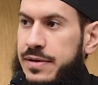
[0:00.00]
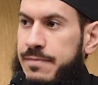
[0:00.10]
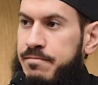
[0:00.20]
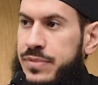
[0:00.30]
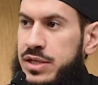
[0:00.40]

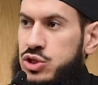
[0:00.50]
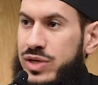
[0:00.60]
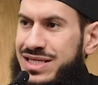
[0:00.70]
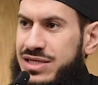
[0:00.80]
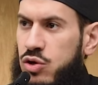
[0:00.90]
So it is
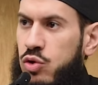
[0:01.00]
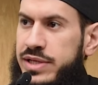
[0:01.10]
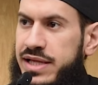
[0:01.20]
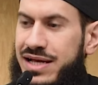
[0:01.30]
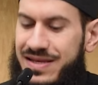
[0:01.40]
a holy
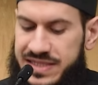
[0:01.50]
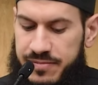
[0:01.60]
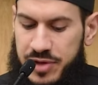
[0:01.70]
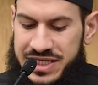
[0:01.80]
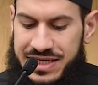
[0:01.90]
land, it is a
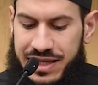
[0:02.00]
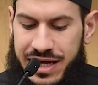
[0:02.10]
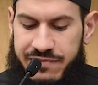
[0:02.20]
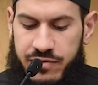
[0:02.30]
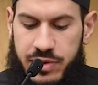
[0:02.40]
blessed land
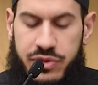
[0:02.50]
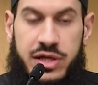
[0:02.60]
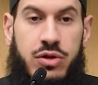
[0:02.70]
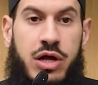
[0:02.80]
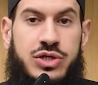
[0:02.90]
from a
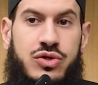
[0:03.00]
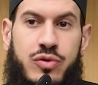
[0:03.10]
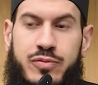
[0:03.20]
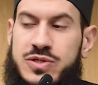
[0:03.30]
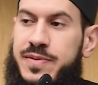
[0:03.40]
theological
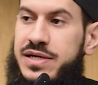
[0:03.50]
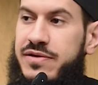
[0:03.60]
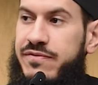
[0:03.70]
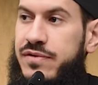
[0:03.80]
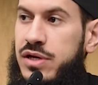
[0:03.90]
perspective.
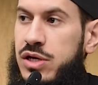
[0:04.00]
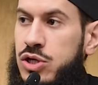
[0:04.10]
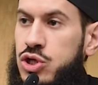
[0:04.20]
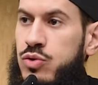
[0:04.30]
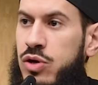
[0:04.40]

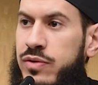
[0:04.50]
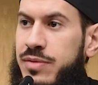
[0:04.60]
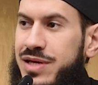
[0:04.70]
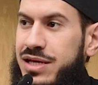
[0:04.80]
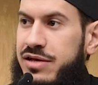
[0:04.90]
You know the
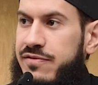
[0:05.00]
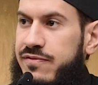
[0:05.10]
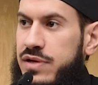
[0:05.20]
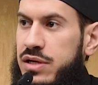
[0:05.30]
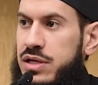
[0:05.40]
beginning of
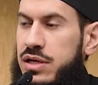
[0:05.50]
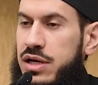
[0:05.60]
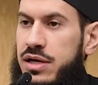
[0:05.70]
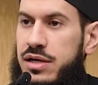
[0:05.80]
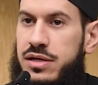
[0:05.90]

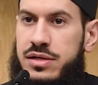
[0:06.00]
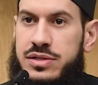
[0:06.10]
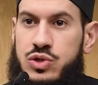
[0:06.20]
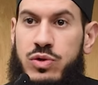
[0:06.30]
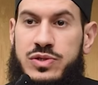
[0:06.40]

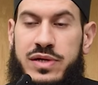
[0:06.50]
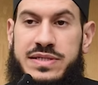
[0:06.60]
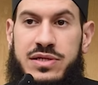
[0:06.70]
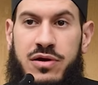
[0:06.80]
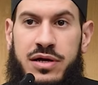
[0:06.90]
Surah
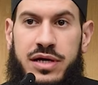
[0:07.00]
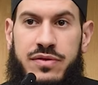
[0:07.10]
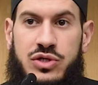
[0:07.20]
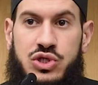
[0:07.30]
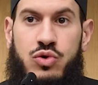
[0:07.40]
Al-Isra and the
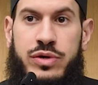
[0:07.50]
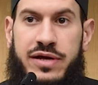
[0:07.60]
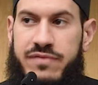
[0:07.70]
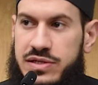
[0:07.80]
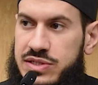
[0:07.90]
story of
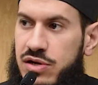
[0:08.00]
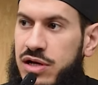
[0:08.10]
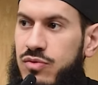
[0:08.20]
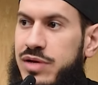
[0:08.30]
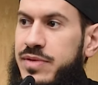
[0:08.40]
Al-Isra
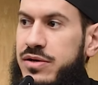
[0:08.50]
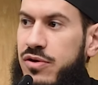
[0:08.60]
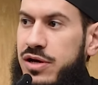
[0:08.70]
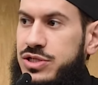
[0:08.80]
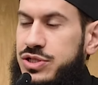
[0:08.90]
wal-Mi'raj,